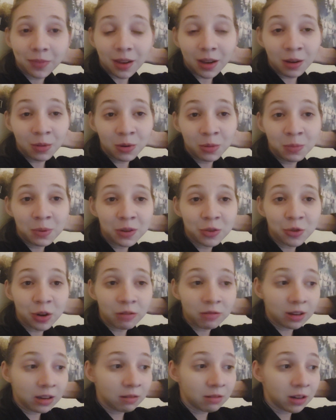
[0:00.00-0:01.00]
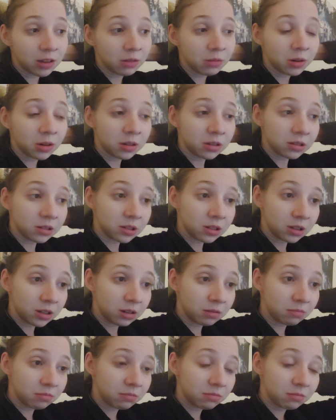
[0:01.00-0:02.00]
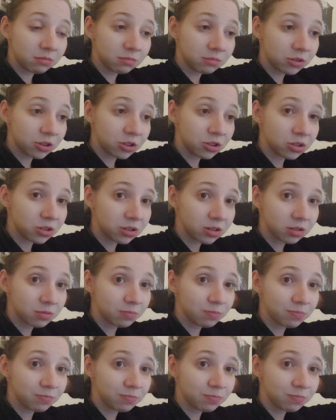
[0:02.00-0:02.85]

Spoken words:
I would be traveling around the world, just